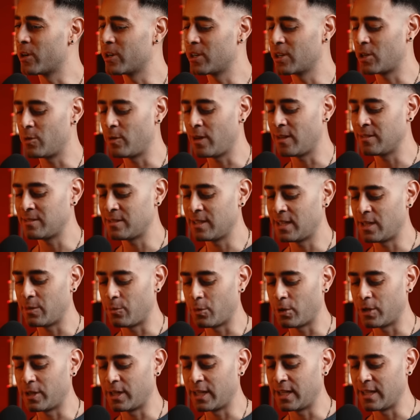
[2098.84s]
gonna go out tonight.
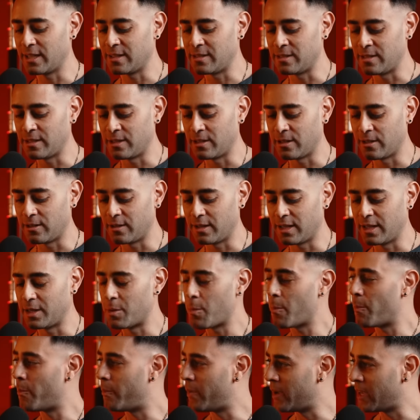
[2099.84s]
We're gonna get dinner in a
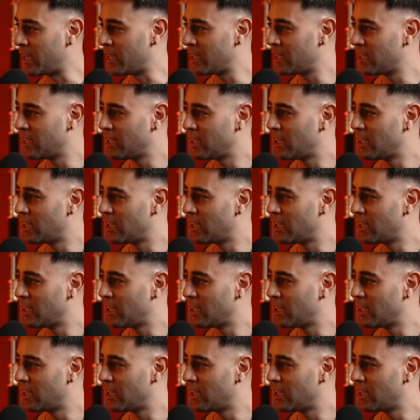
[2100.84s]
bit.